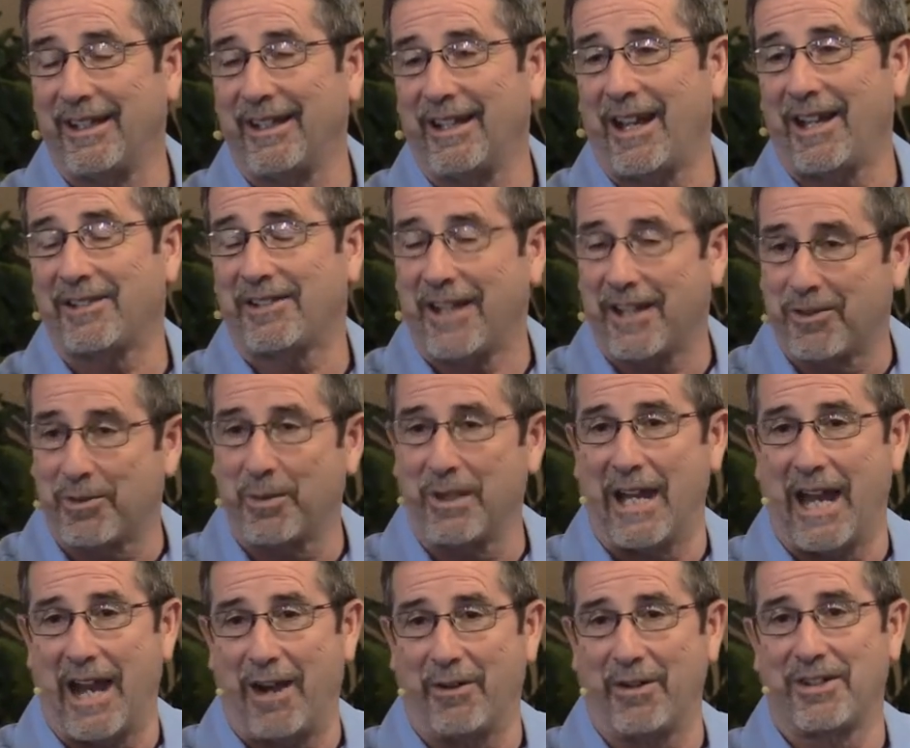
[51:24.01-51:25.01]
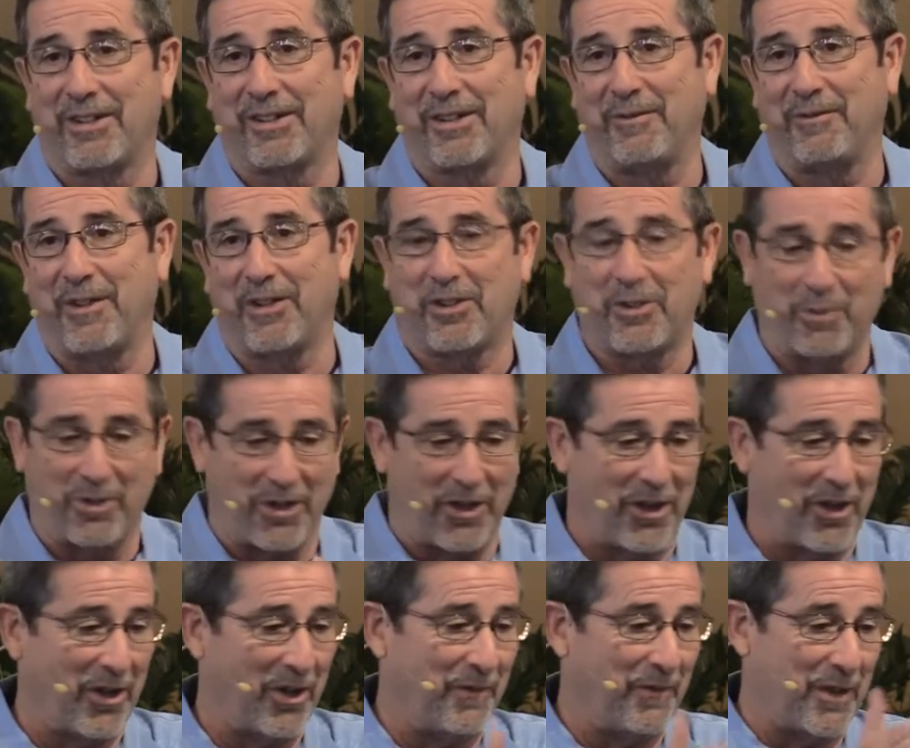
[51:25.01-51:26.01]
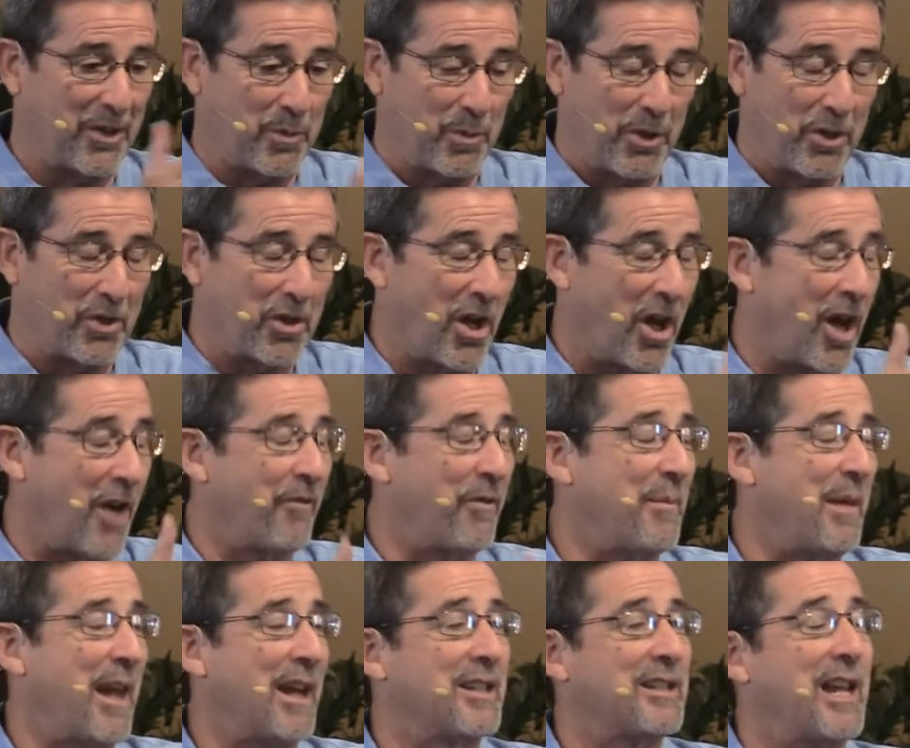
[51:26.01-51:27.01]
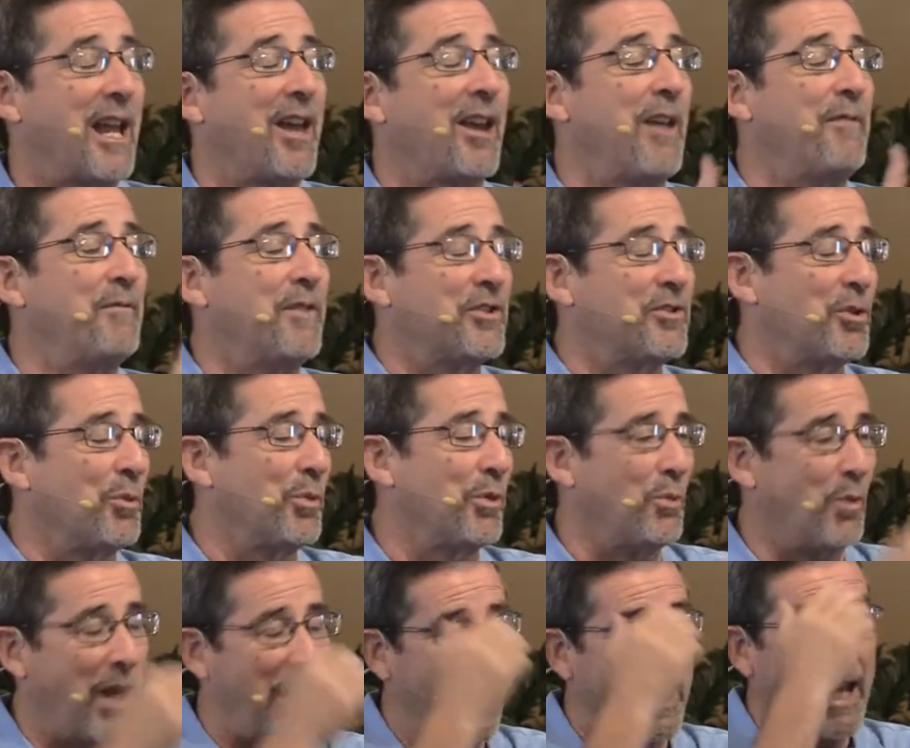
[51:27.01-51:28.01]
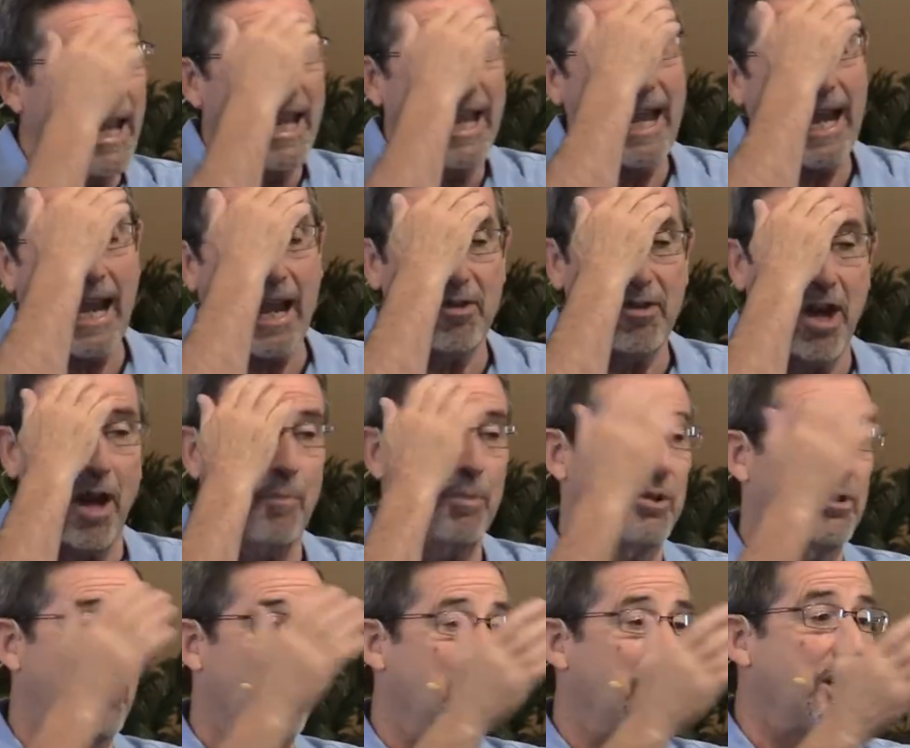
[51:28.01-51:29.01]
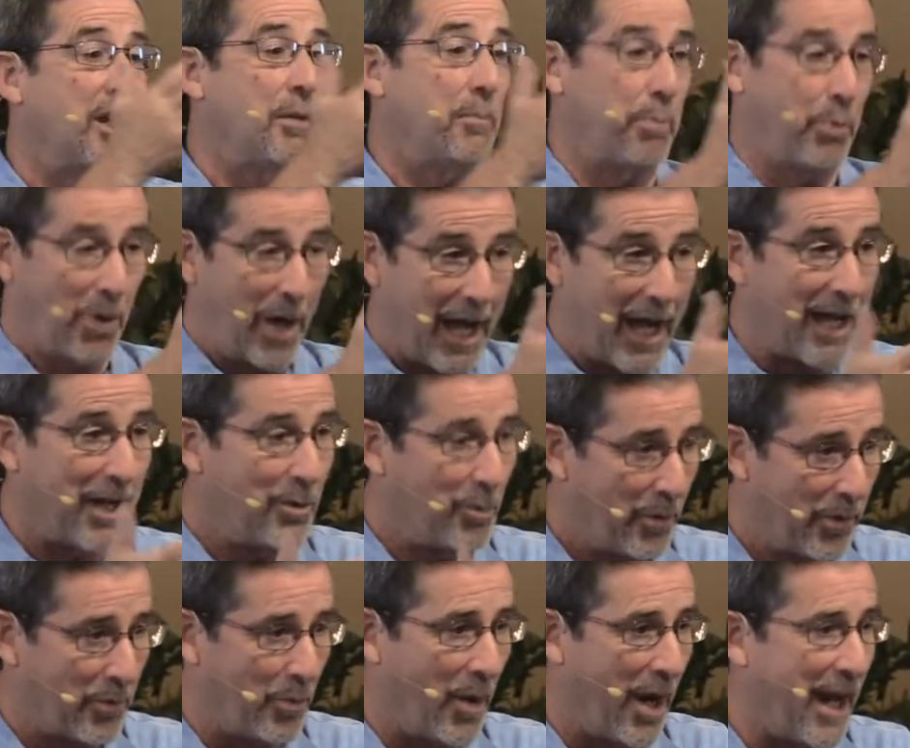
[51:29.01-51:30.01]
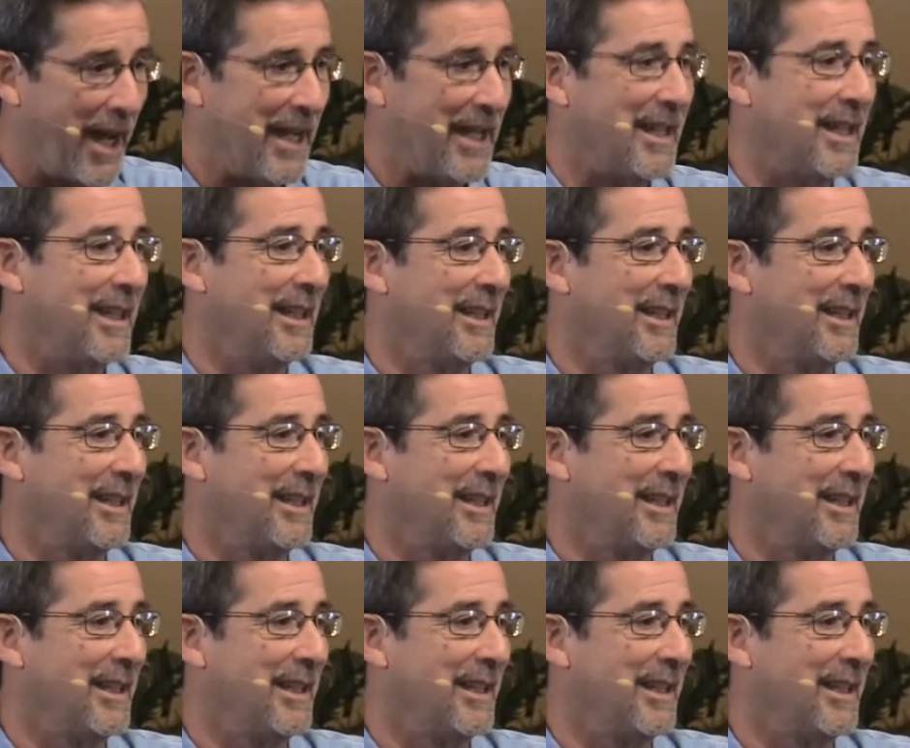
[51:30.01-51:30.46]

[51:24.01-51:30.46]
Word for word: I stayed three hours. Visited with her, visited with her daughter from out of town. I visited with Wayne. Had the opportunity to pray with Wayne.